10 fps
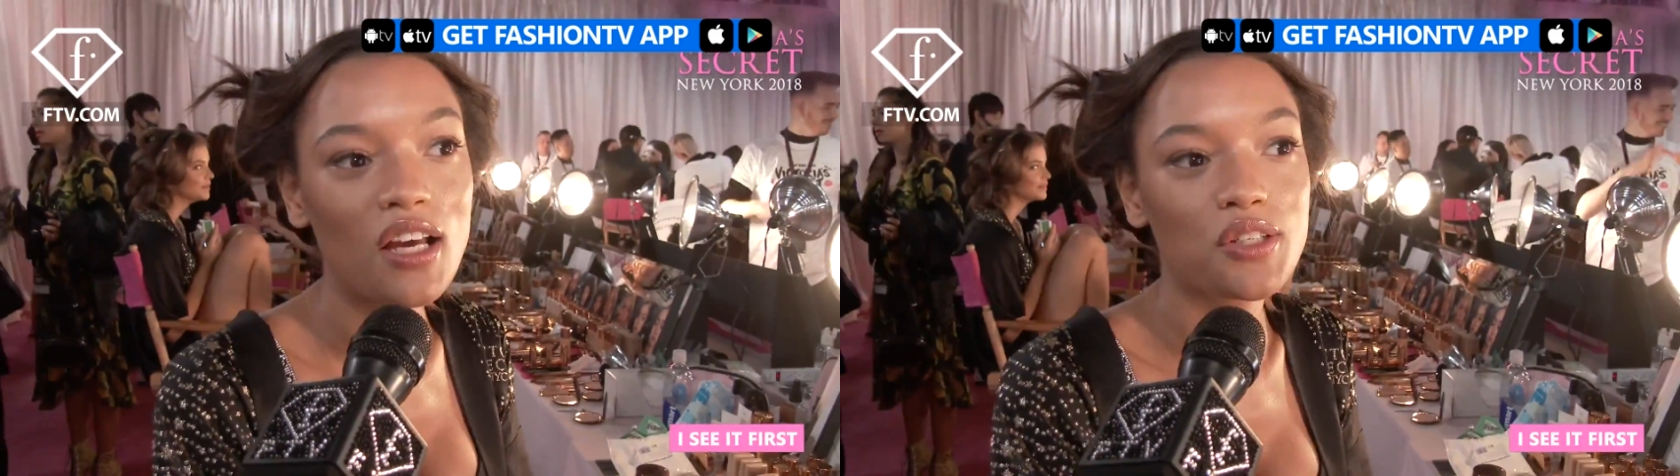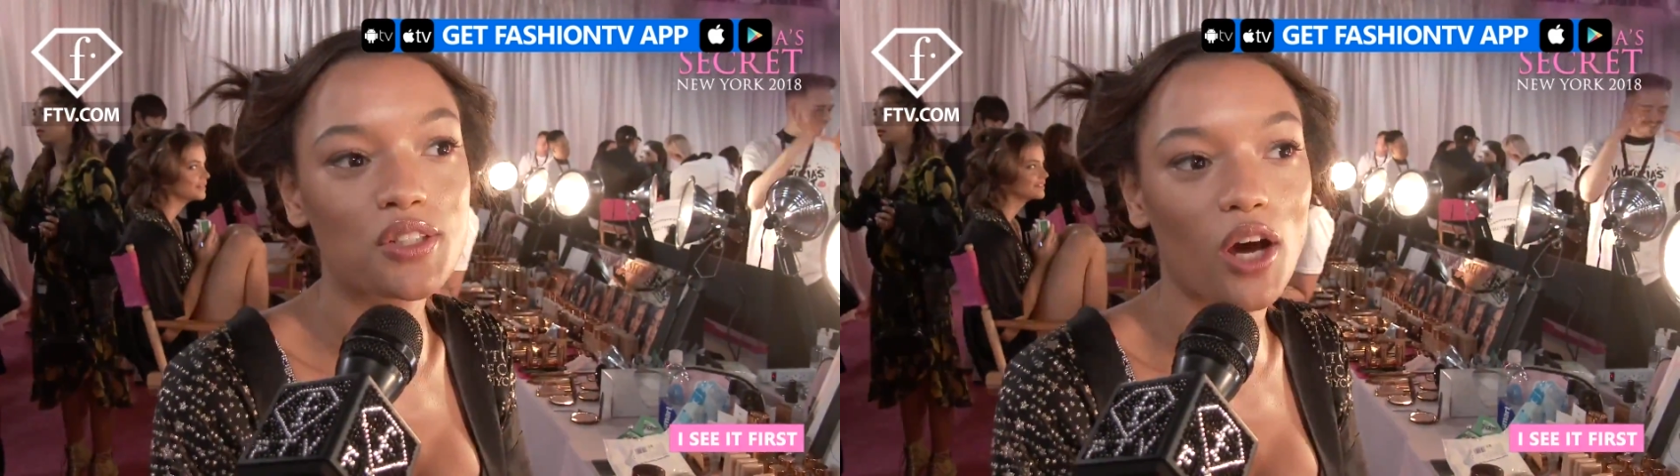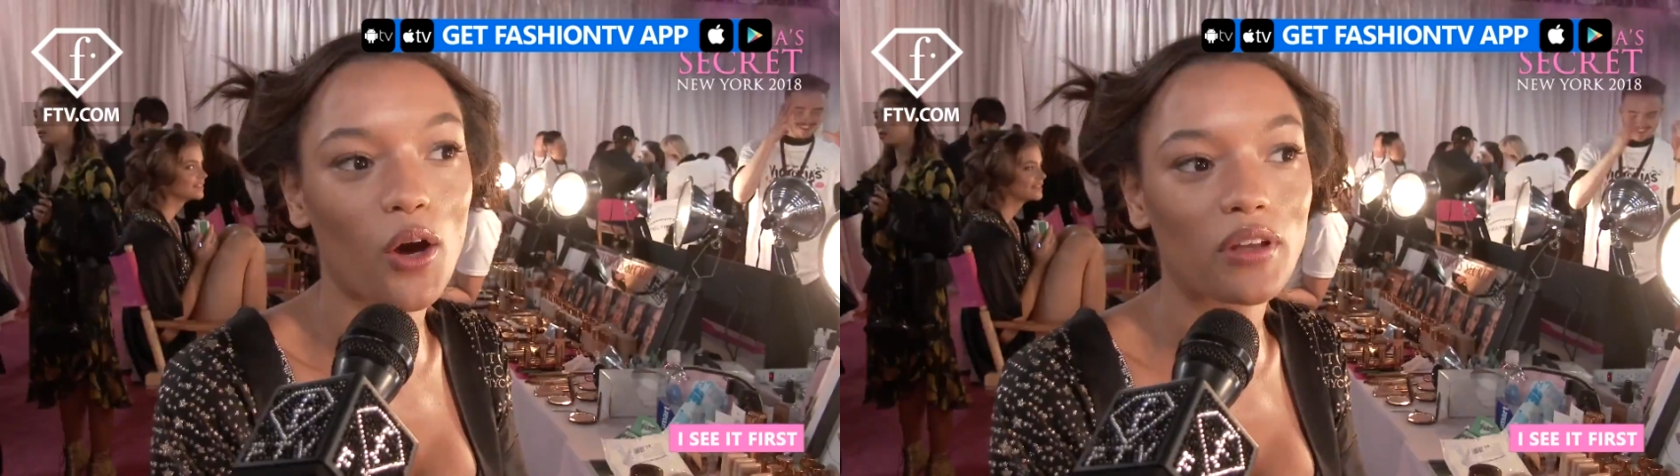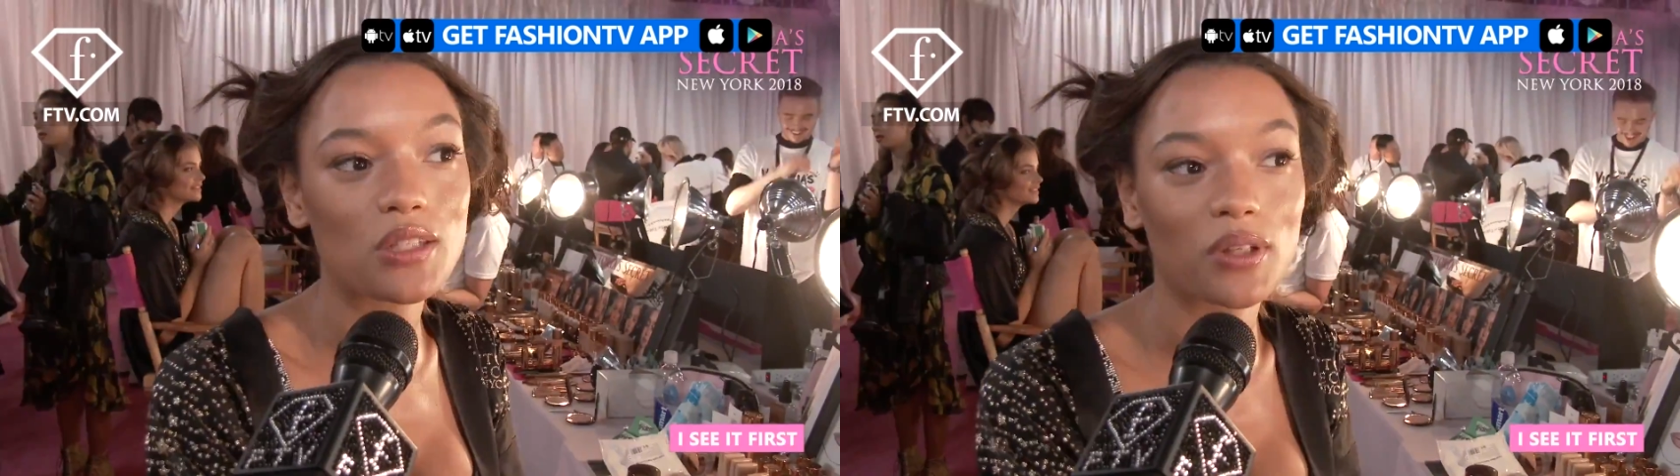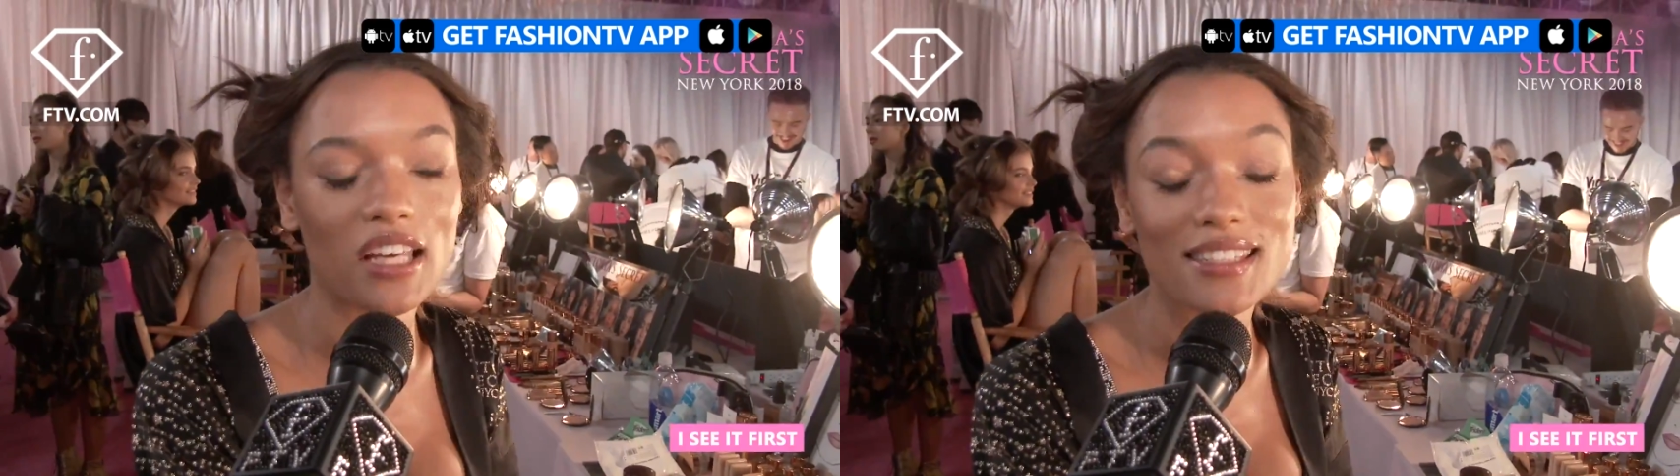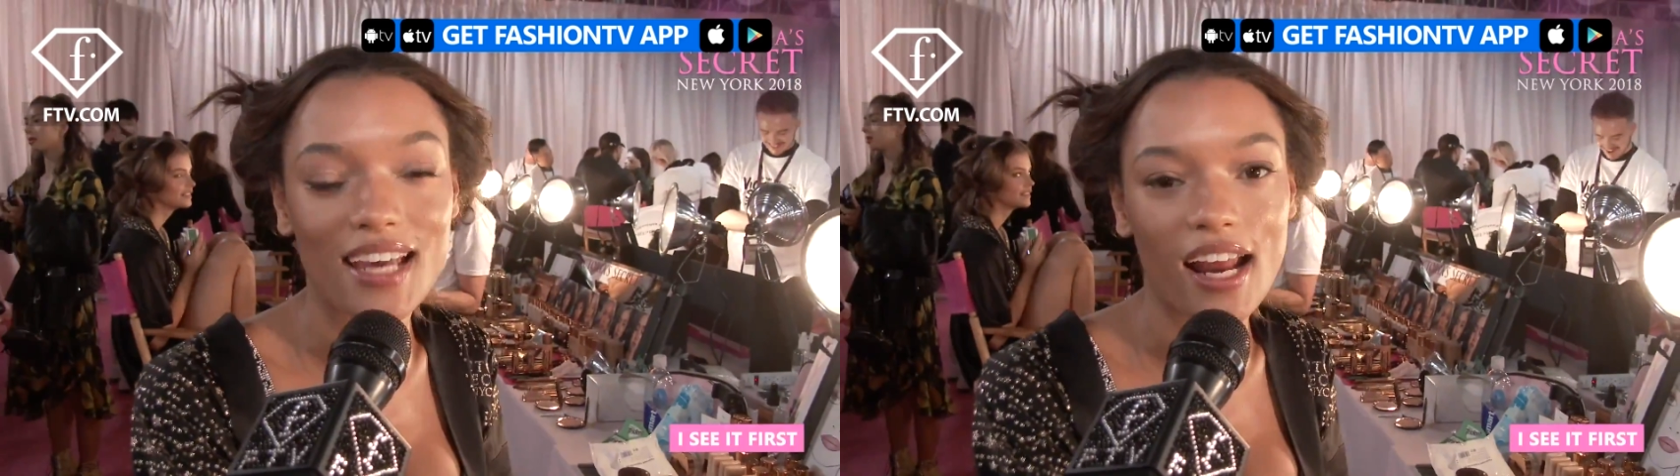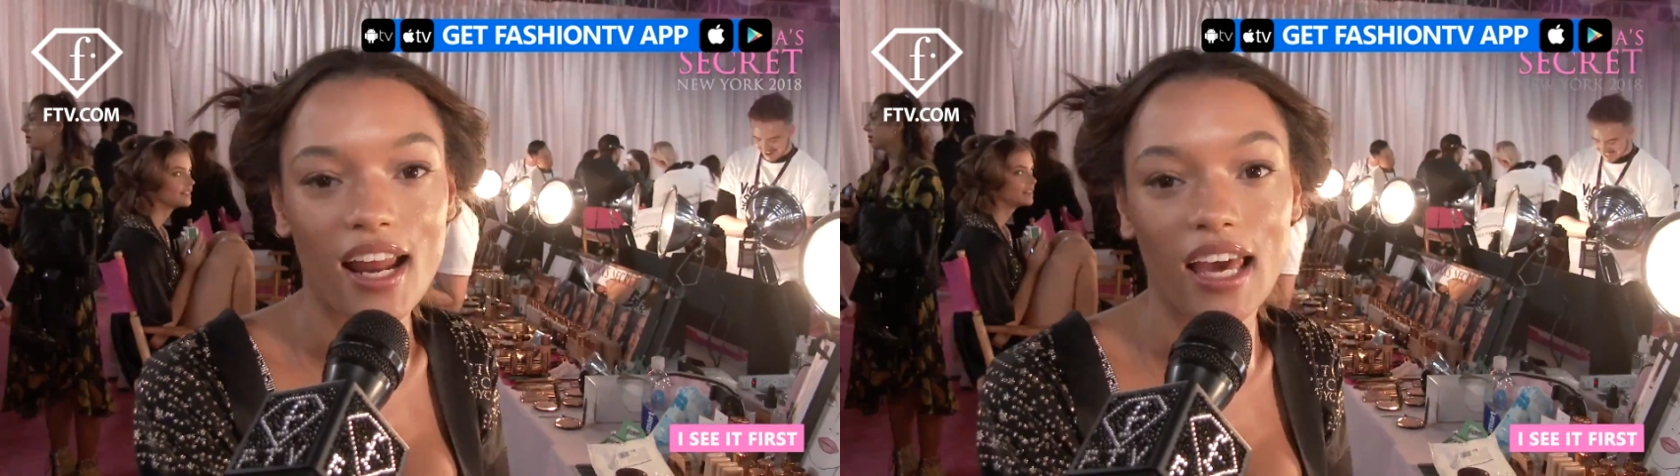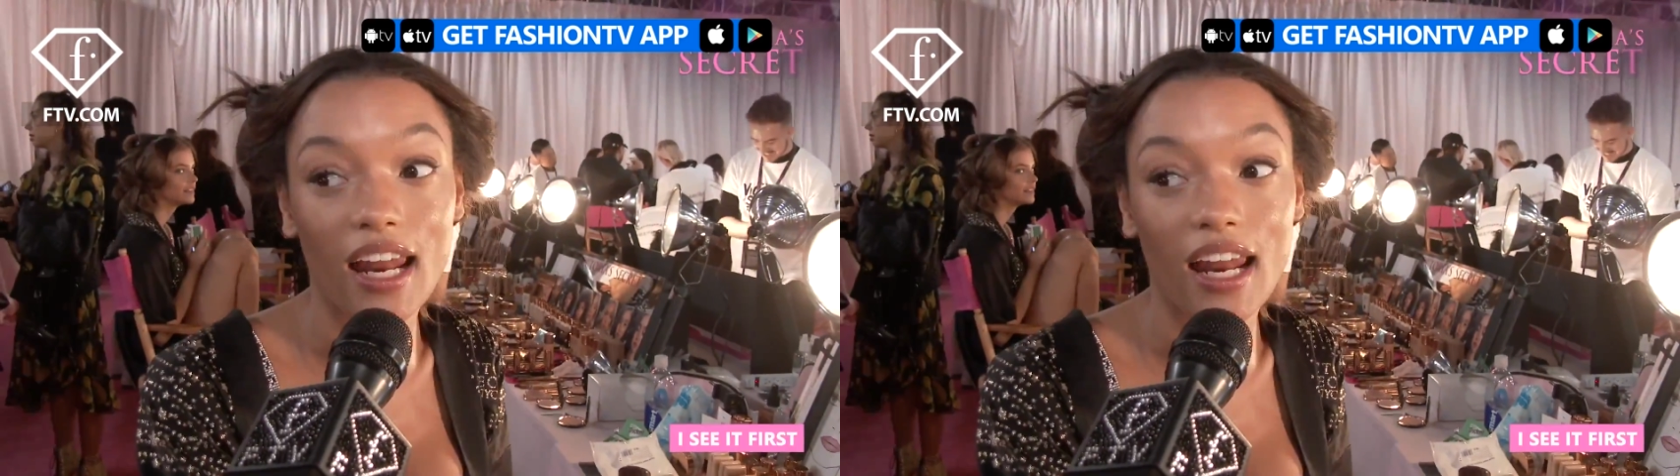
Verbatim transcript: so that's really exciting.